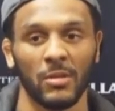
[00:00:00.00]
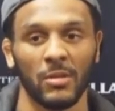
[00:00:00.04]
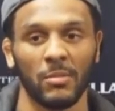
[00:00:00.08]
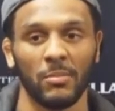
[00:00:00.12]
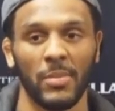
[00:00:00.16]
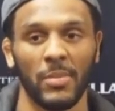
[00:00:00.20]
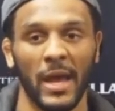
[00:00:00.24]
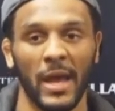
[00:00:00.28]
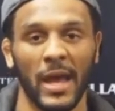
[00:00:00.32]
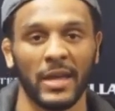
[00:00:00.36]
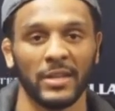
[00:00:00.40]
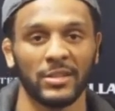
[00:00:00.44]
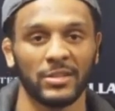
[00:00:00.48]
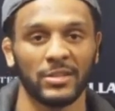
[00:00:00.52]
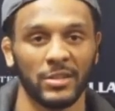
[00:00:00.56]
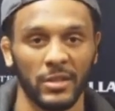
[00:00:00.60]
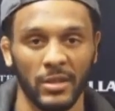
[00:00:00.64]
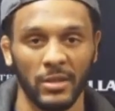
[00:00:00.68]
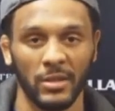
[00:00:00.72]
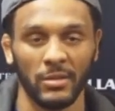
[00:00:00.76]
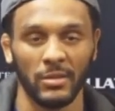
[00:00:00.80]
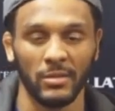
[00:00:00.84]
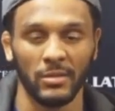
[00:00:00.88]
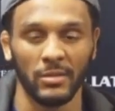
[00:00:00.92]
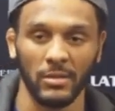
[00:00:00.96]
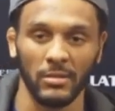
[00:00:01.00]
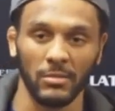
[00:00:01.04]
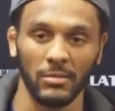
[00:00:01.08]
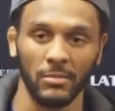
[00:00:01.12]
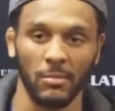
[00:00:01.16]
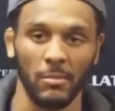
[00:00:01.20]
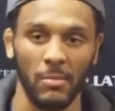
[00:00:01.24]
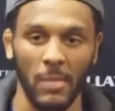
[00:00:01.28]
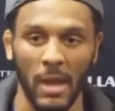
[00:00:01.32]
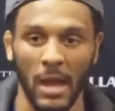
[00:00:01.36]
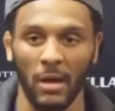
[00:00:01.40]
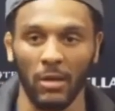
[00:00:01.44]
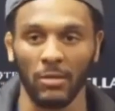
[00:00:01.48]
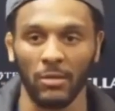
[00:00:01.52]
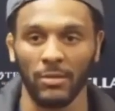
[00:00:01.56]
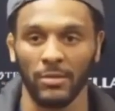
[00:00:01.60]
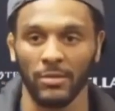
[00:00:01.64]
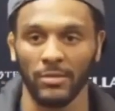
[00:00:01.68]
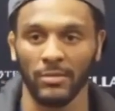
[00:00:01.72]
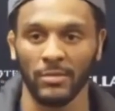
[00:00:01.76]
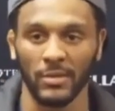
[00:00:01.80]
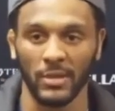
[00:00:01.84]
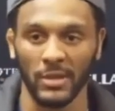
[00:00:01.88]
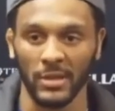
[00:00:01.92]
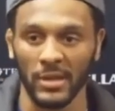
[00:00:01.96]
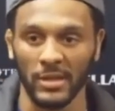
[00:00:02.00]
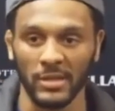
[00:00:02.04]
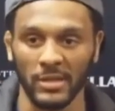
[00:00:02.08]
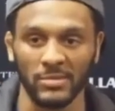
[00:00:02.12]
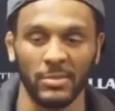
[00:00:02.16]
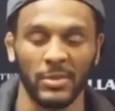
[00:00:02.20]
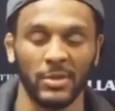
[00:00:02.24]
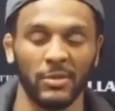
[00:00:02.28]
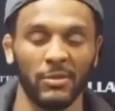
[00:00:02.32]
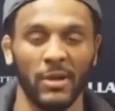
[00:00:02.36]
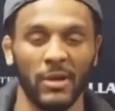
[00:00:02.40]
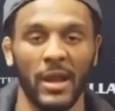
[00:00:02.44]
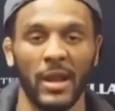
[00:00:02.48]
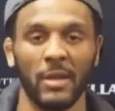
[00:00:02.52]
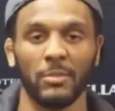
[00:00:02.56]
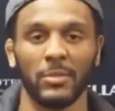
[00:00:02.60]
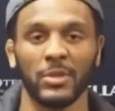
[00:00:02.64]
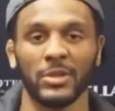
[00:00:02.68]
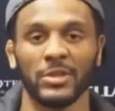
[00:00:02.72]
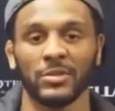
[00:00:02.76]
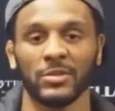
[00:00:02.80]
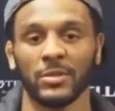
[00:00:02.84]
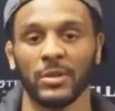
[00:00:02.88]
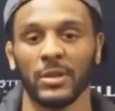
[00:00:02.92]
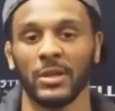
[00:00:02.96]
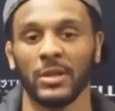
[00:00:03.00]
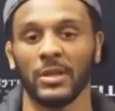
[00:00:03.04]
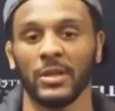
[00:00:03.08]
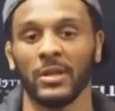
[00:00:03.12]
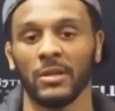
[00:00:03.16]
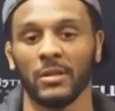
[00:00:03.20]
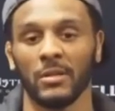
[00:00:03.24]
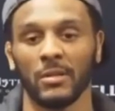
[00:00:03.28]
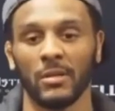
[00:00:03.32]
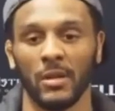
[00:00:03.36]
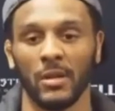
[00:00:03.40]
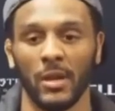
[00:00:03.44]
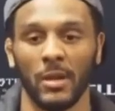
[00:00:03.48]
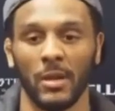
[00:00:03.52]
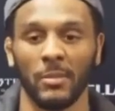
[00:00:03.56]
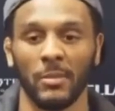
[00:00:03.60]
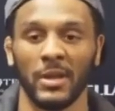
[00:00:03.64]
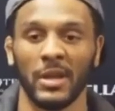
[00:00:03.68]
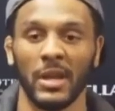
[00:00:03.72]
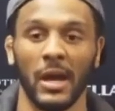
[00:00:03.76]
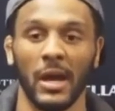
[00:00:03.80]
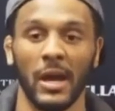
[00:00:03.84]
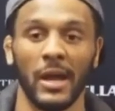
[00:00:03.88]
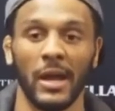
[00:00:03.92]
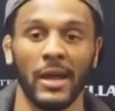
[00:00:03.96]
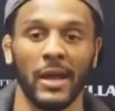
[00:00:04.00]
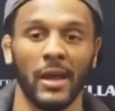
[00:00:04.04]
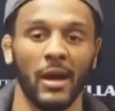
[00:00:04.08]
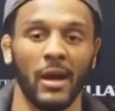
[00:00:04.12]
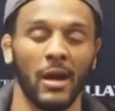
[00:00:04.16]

badgering mouth that has been ran between him and I.